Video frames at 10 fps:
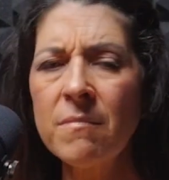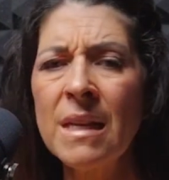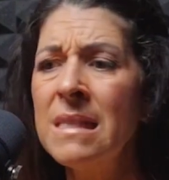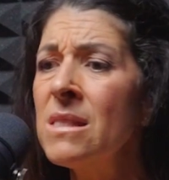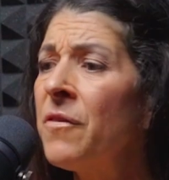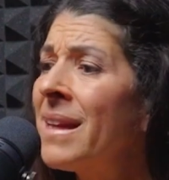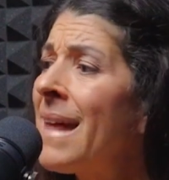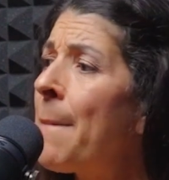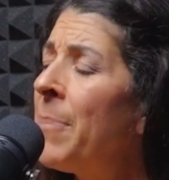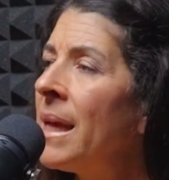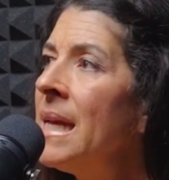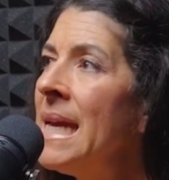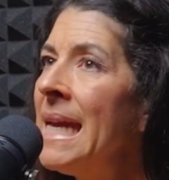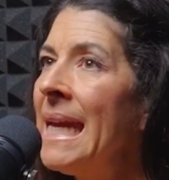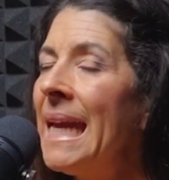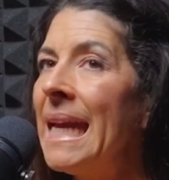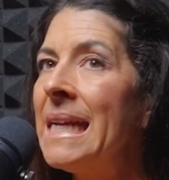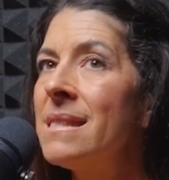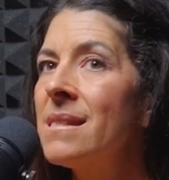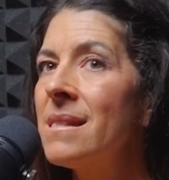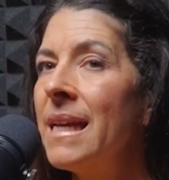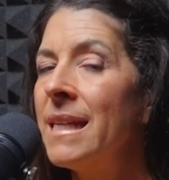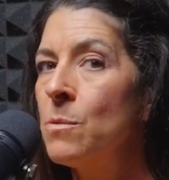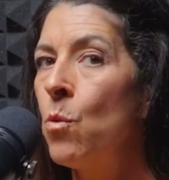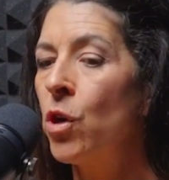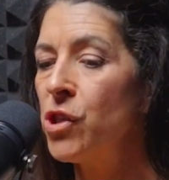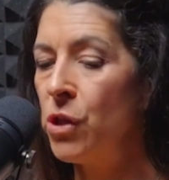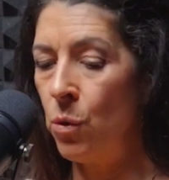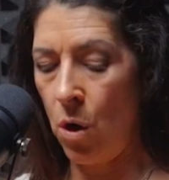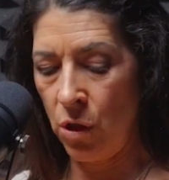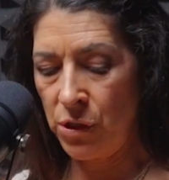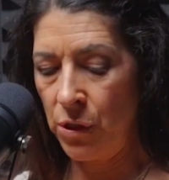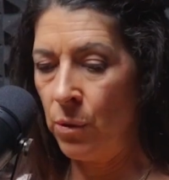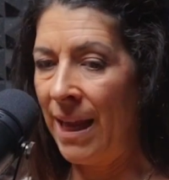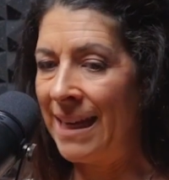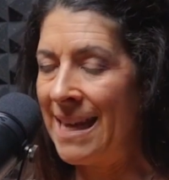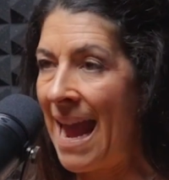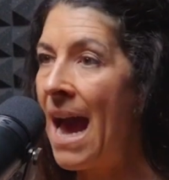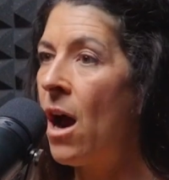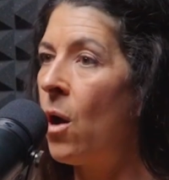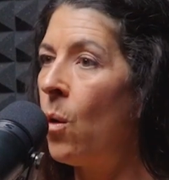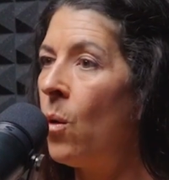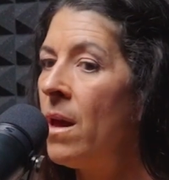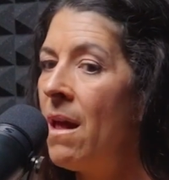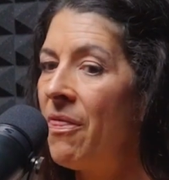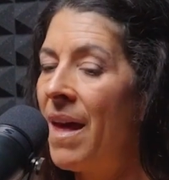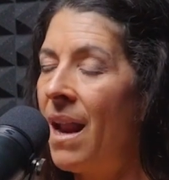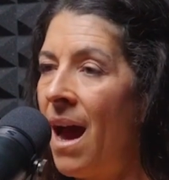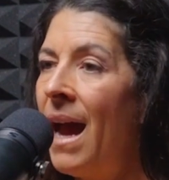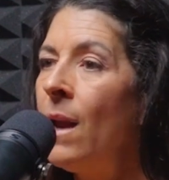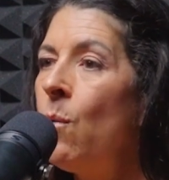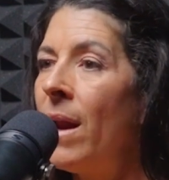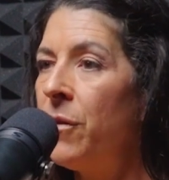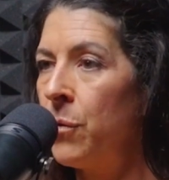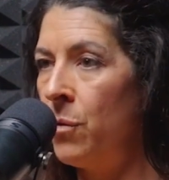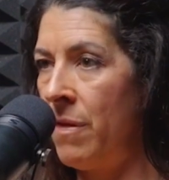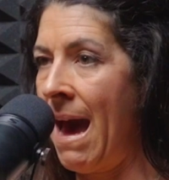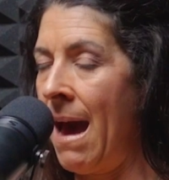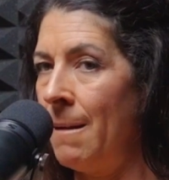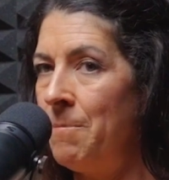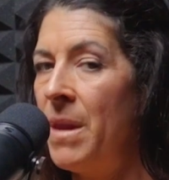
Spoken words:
and stuff like that. But it's more so also like, now that I went through that,